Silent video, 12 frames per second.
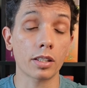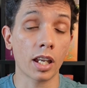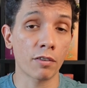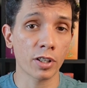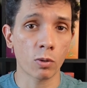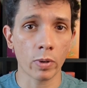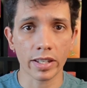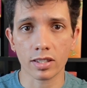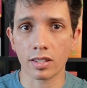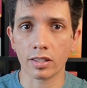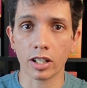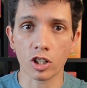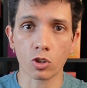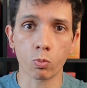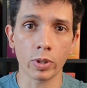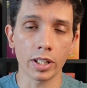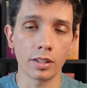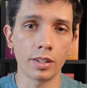every quest starts
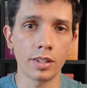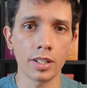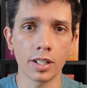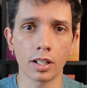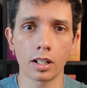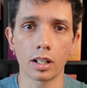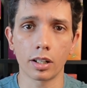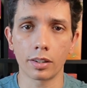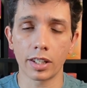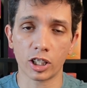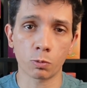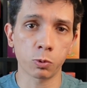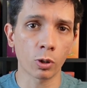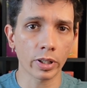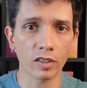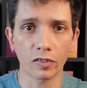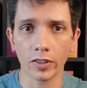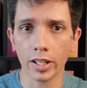with the
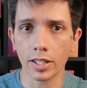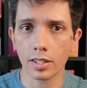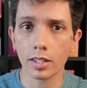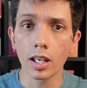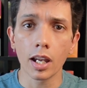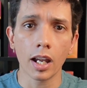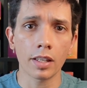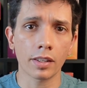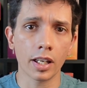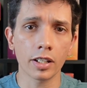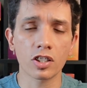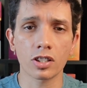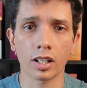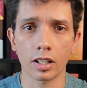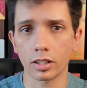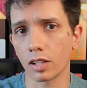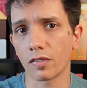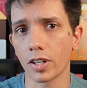exploring phase, and then it's the
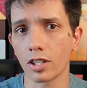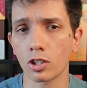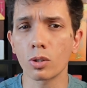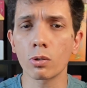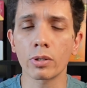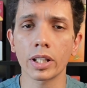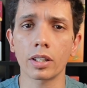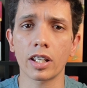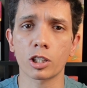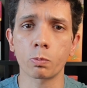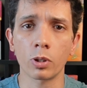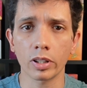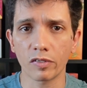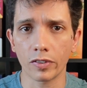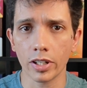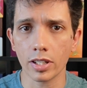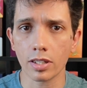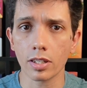hunting phase. During the exploring
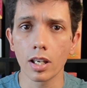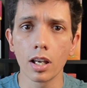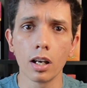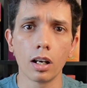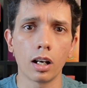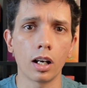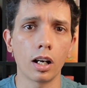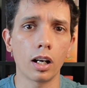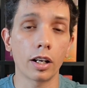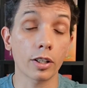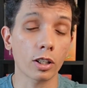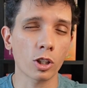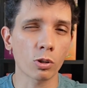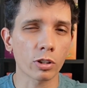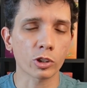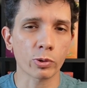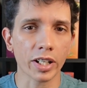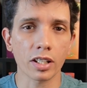phase,
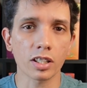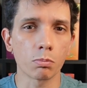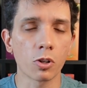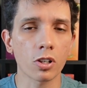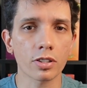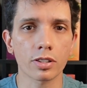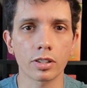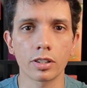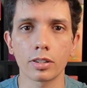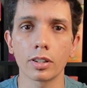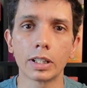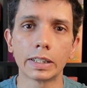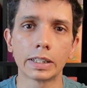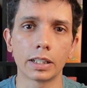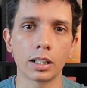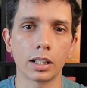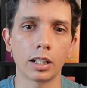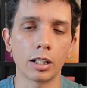you're tracking the monster,
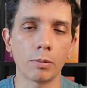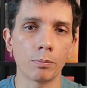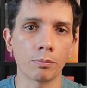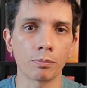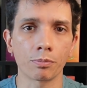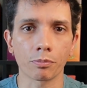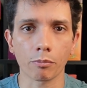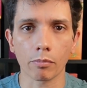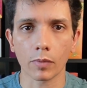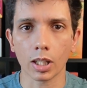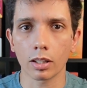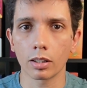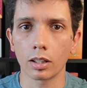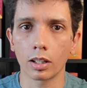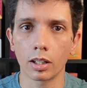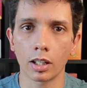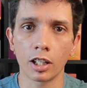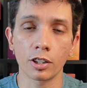
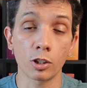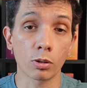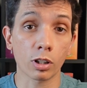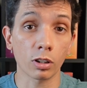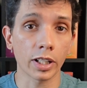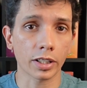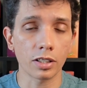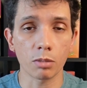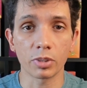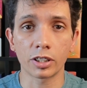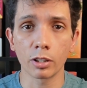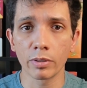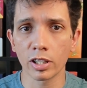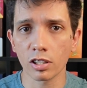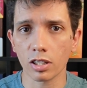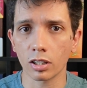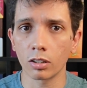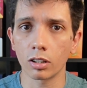and you're collecting
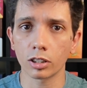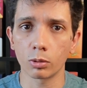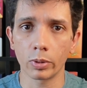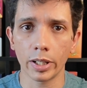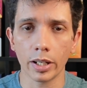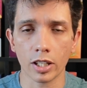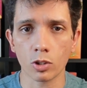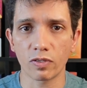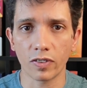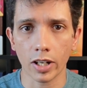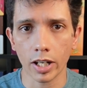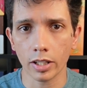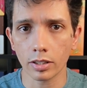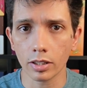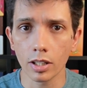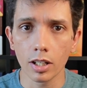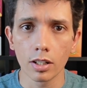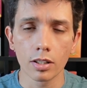materials along the way as you
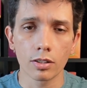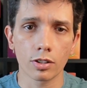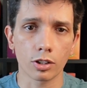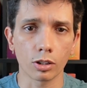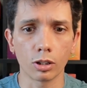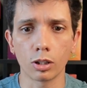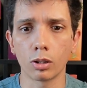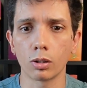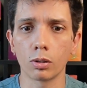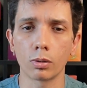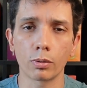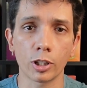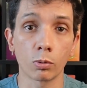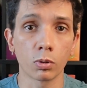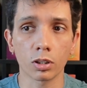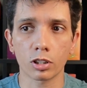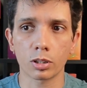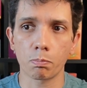find. So you
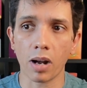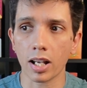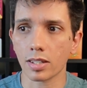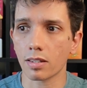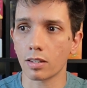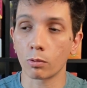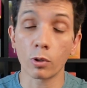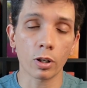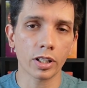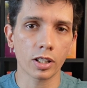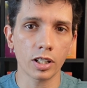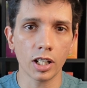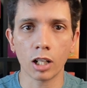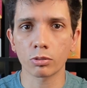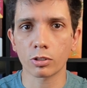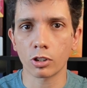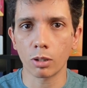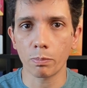walk past a rocky
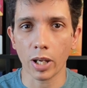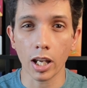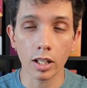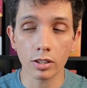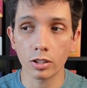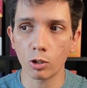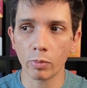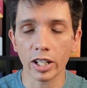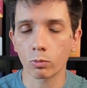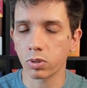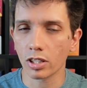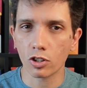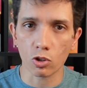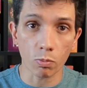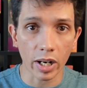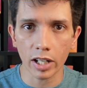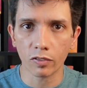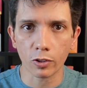outcrop, and you might want to
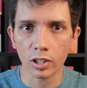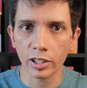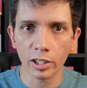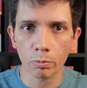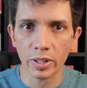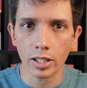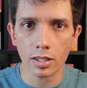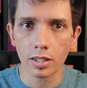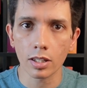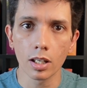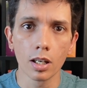mine for a little bit.